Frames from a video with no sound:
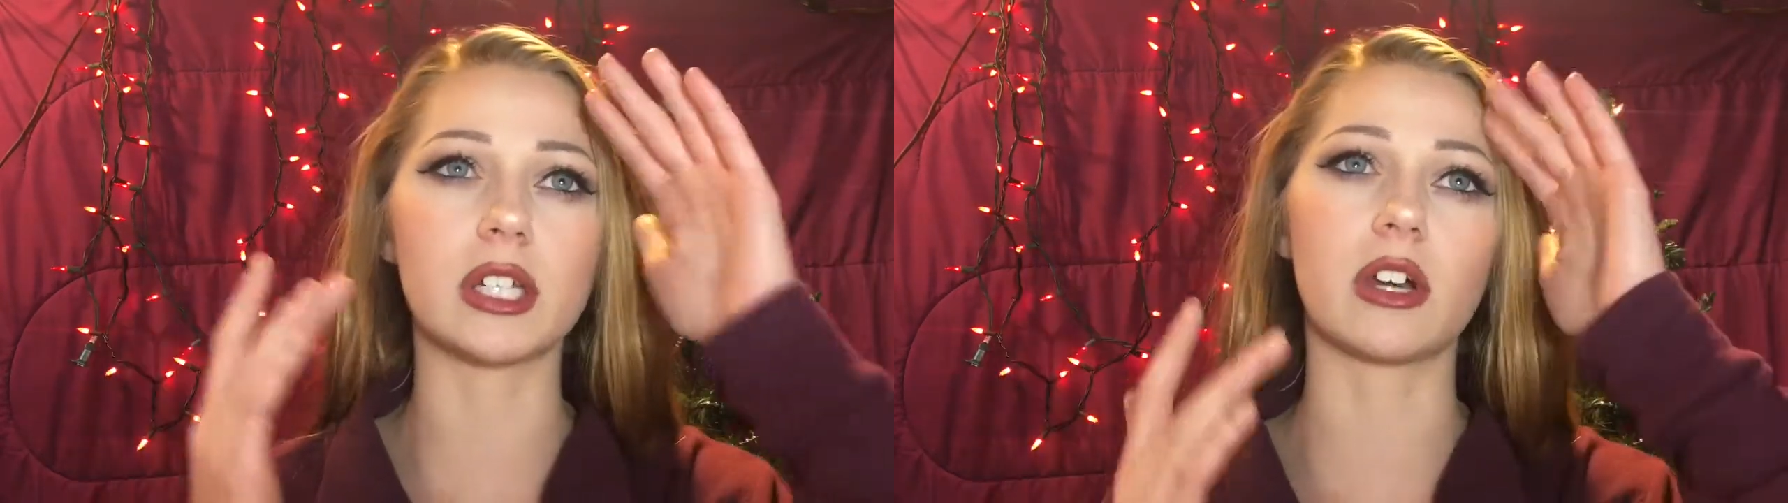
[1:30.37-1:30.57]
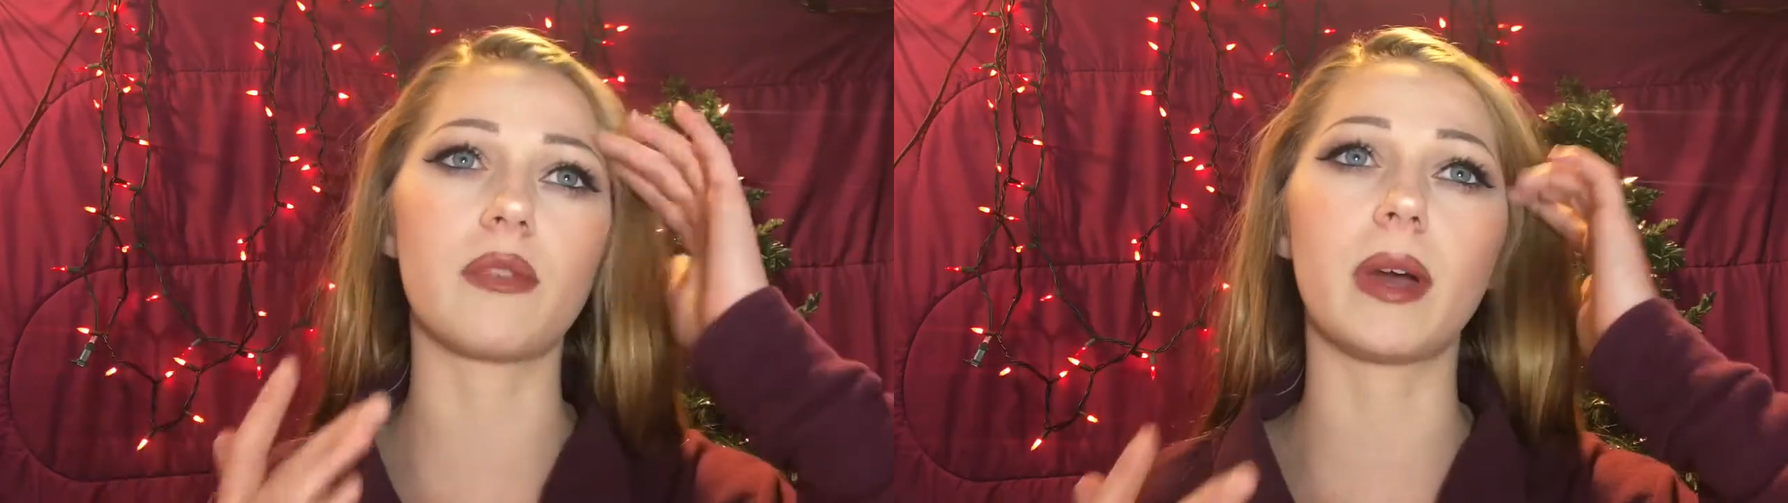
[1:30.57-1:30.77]

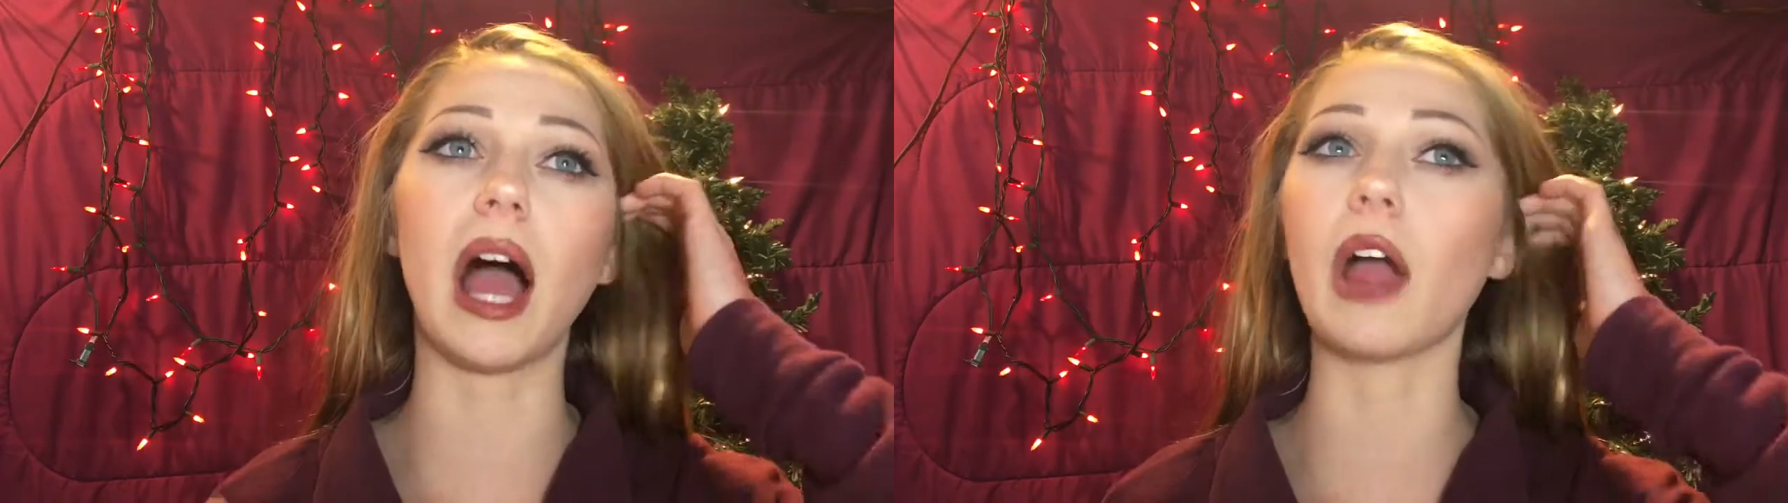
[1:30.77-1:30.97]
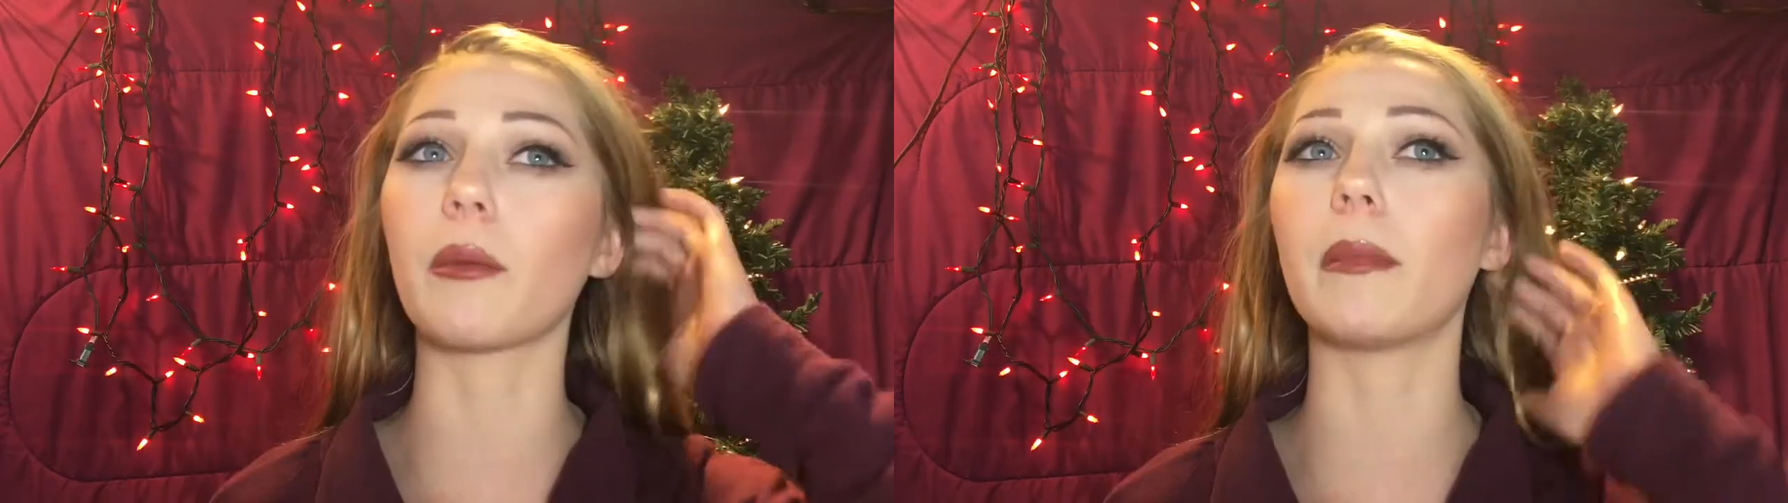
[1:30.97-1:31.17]
take off my
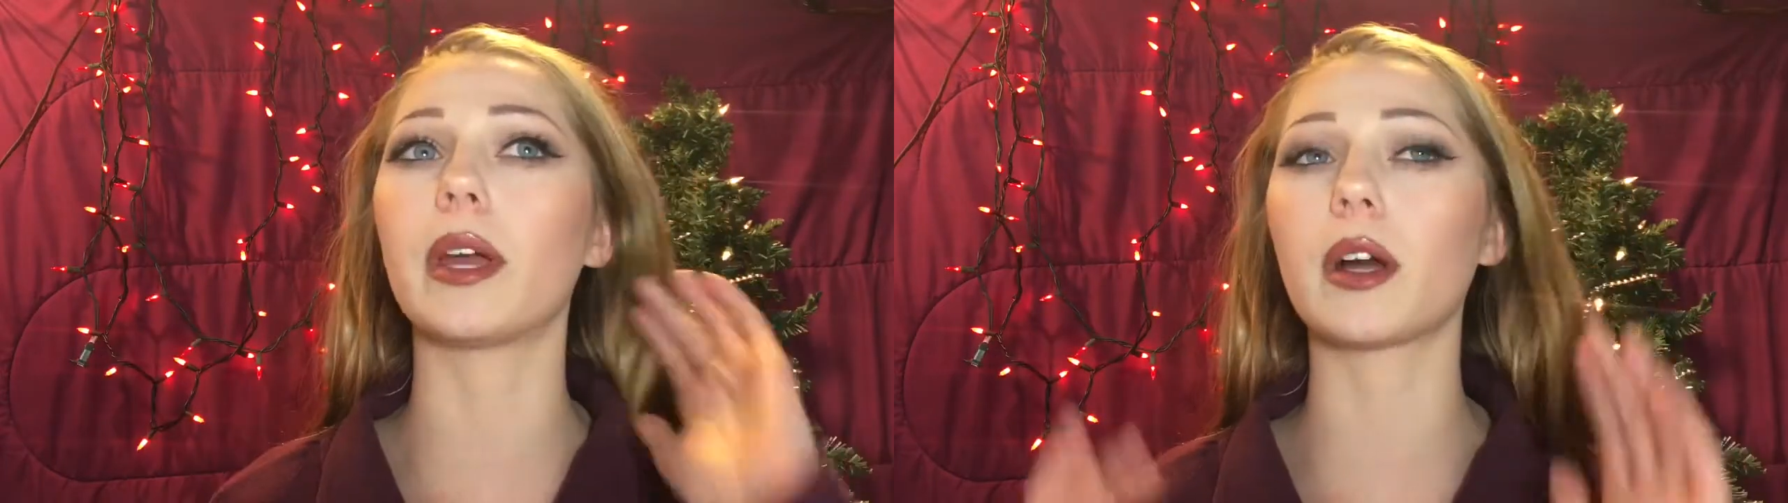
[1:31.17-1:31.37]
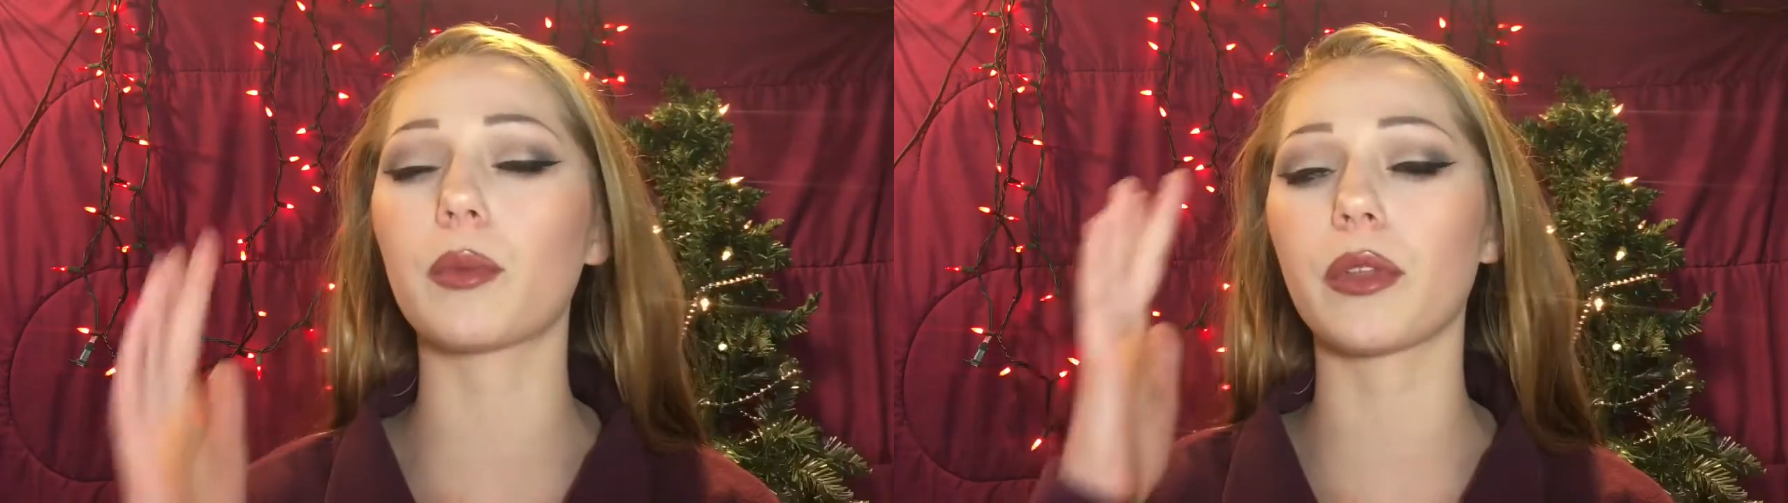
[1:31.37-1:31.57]
eye
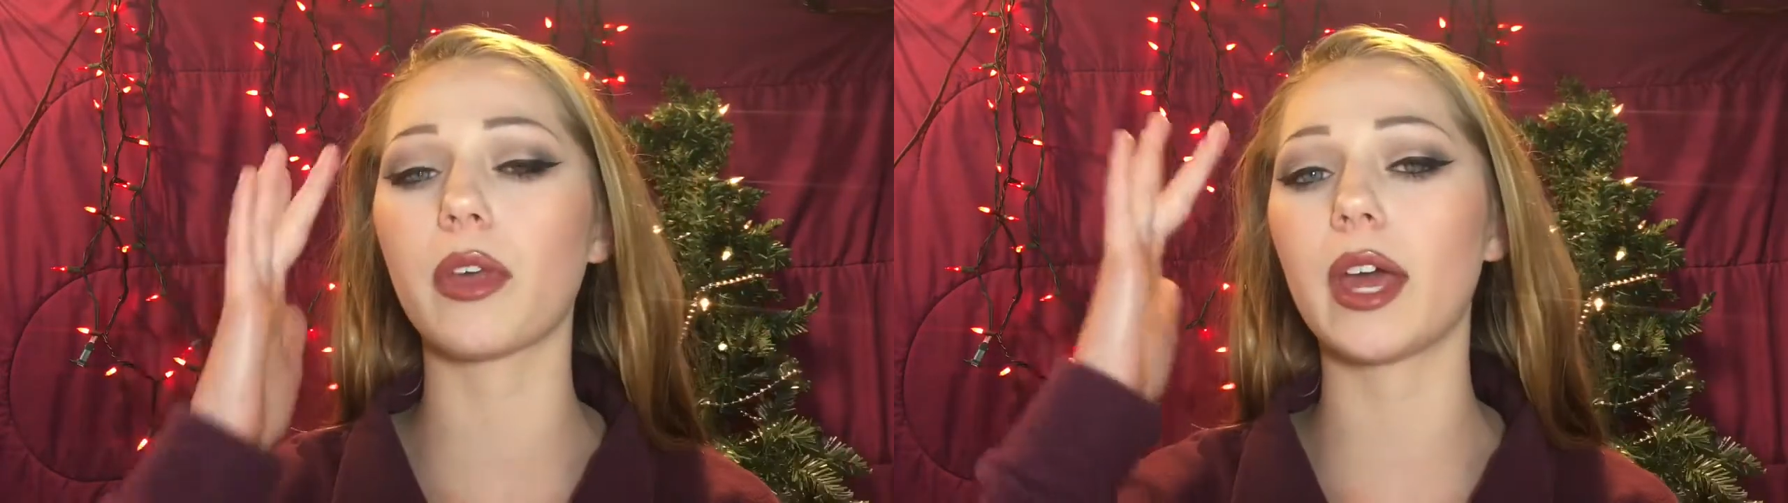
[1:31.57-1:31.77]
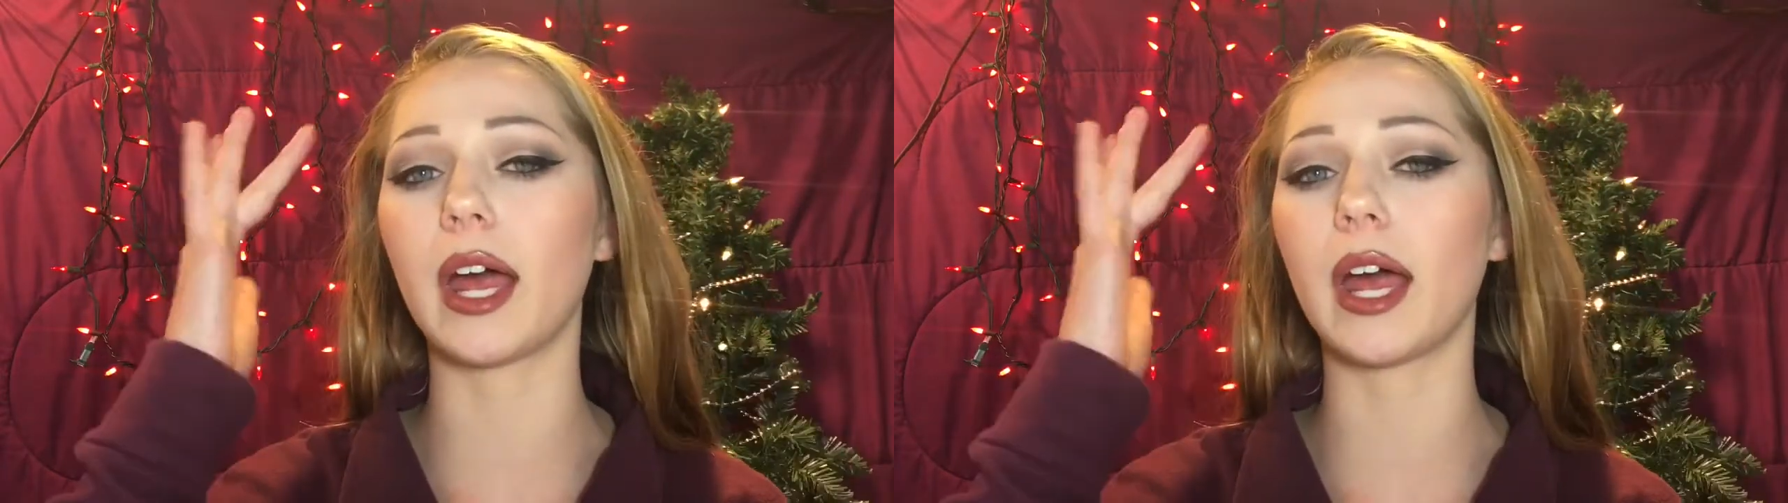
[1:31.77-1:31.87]
makeup with it,